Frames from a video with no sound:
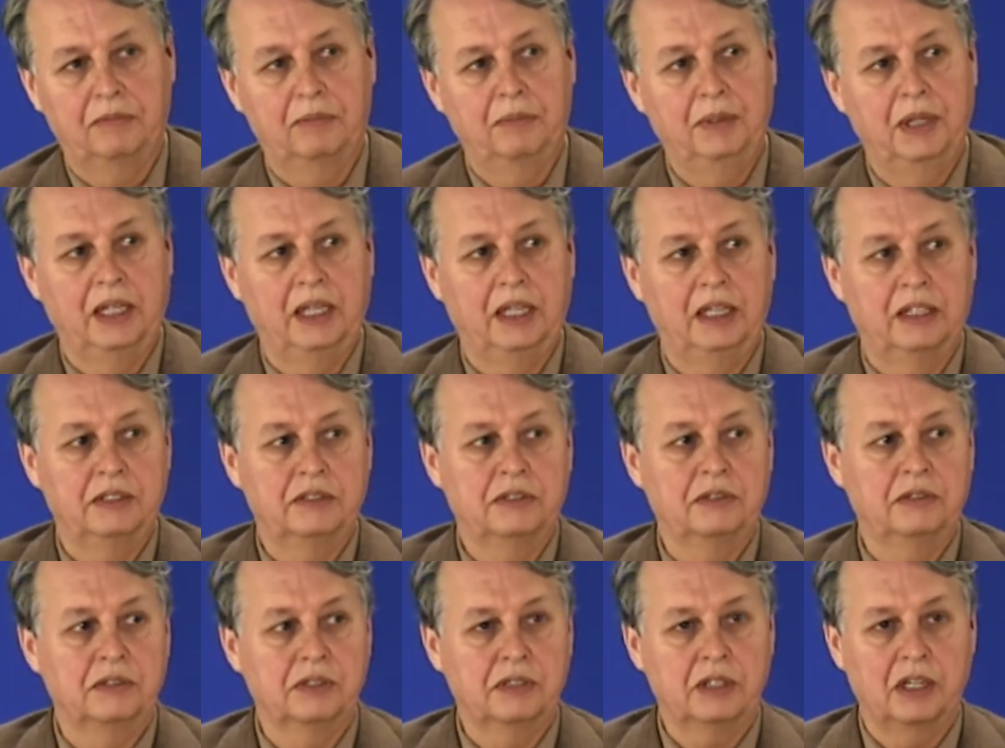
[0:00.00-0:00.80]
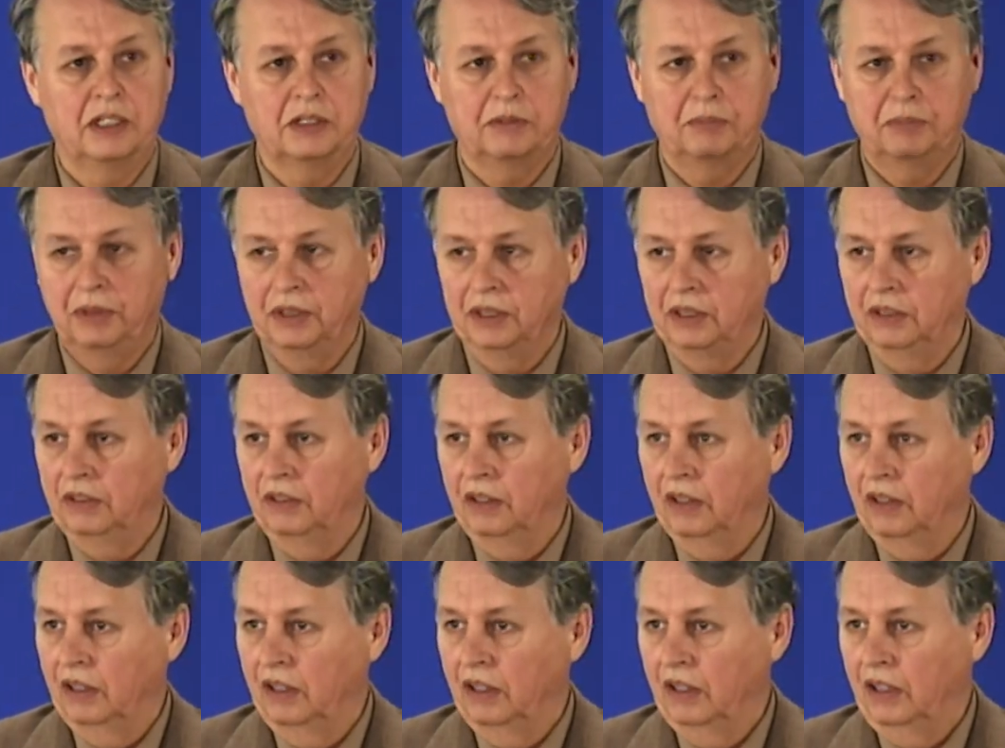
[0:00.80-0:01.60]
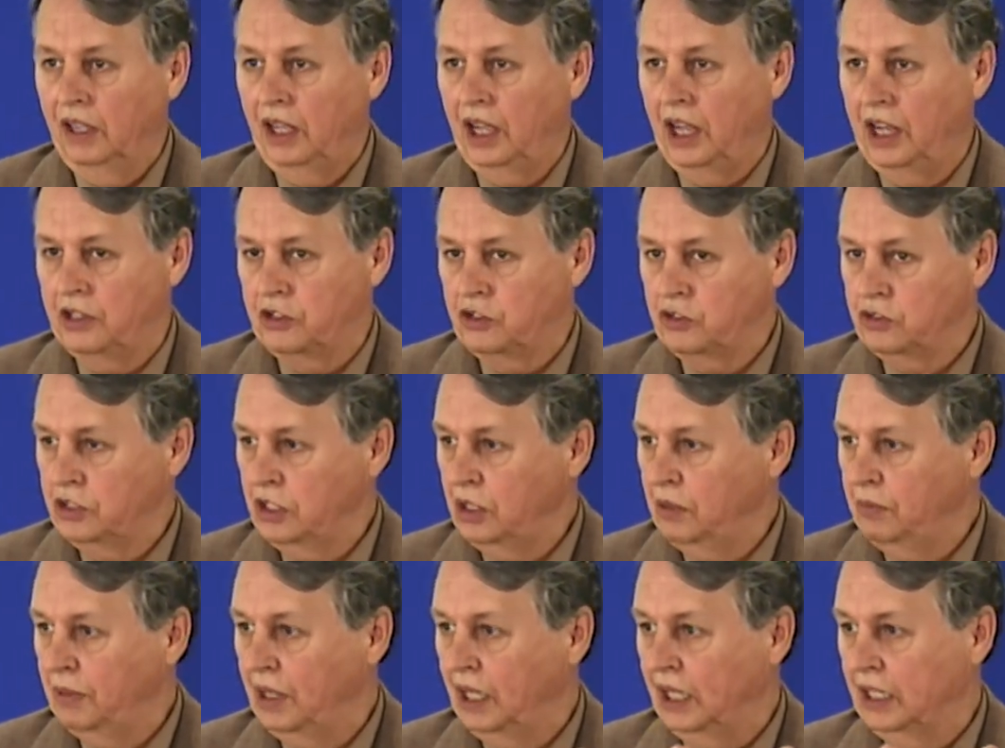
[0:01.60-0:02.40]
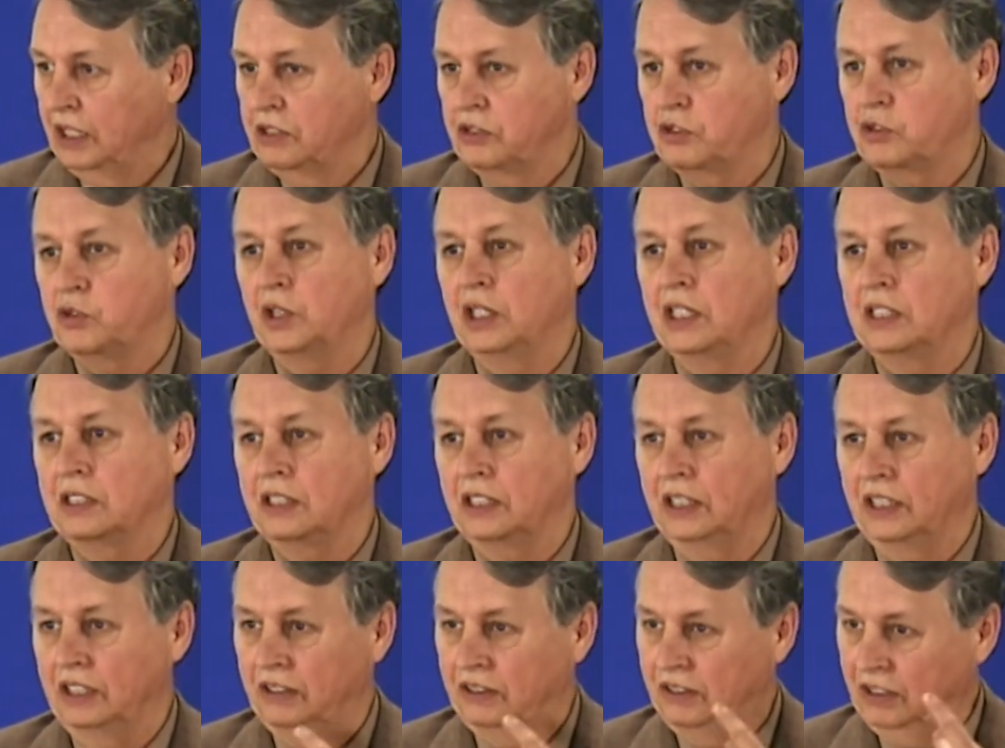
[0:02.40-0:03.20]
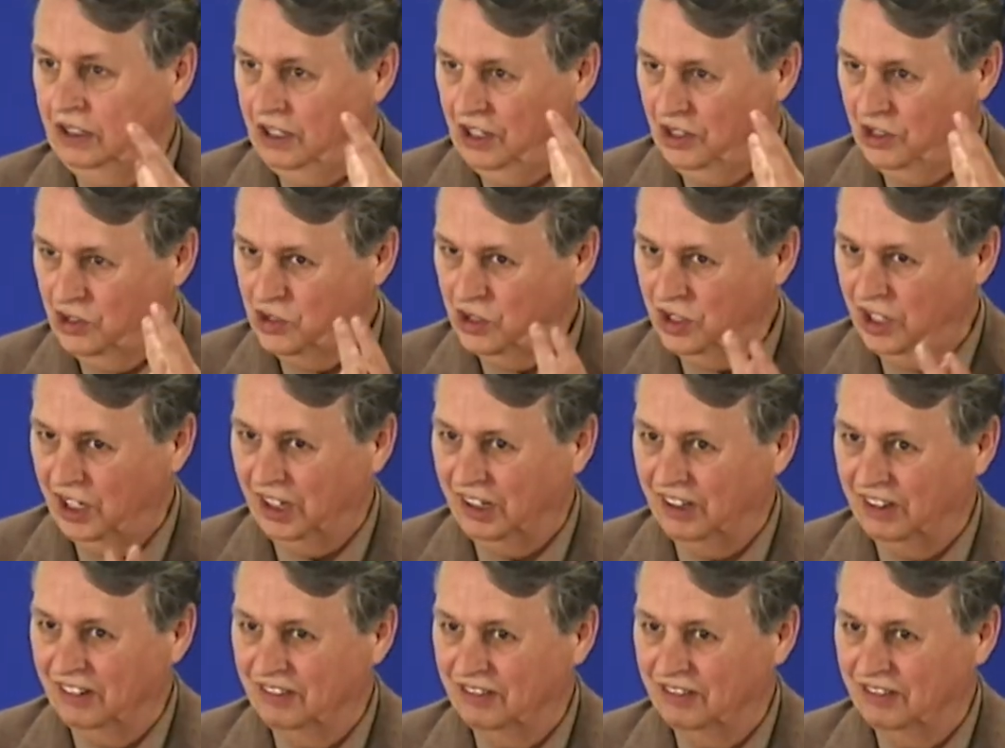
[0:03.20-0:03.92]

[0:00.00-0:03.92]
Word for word: Baines, whose husband, H.G. Baines, translated the I Ching.